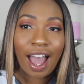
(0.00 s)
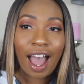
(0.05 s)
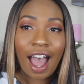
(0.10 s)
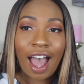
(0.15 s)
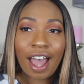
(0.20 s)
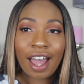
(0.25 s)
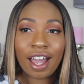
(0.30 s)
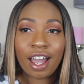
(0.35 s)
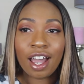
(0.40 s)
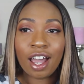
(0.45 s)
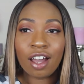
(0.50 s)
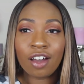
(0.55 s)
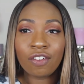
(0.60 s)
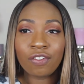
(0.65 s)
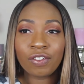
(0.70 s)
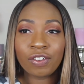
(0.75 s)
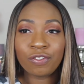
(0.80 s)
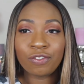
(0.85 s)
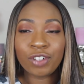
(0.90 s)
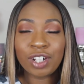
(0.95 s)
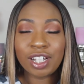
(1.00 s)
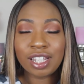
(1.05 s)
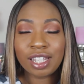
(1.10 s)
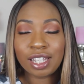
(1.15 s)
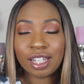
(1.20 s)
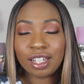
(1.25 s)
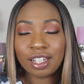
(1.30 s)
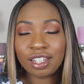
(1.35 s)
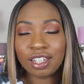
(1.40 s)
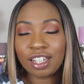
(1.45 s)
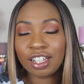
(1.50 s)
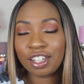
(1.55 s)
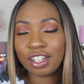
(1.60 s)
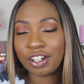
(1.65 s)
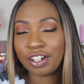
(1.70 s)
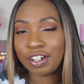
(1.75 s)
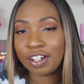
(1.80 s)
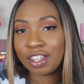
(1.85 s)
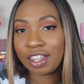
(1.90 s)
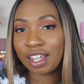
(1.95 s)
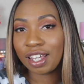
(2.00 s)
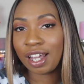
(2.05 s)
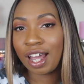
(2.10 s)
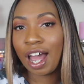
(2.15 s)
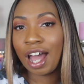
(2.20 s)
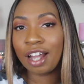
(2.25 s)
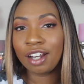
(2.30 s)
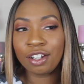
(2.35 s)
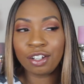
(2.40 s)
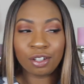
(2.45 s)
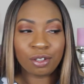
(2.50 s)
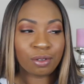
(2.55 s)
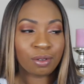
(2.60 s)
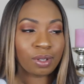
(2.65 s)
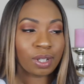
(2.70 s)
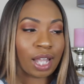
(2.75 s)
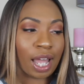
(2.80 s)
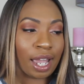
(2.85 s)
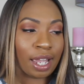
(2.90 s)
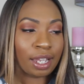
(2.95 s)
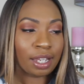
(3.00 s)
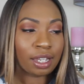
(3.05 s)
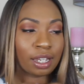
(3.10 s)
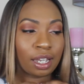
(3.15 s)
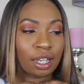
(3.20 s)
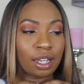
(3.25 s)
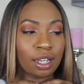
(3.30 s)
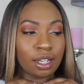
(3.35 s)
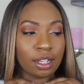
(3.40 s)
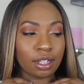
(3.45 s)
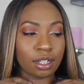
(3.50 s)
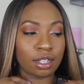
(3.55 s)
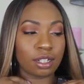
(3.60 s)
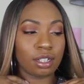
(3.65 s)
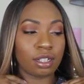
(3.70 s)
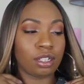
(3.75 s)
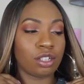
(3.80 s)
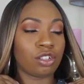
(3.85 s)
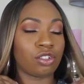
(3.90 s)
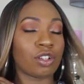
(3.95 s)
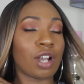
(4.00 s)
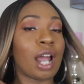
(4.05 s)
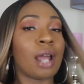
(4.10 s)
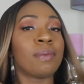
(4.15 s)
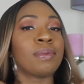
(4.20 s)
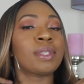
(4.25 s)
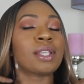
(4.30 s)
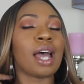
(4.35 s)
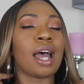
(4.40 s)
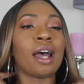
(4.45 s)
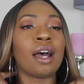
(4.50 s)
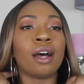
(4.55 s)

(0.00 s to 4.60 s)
I have recently learned that I do like stripes.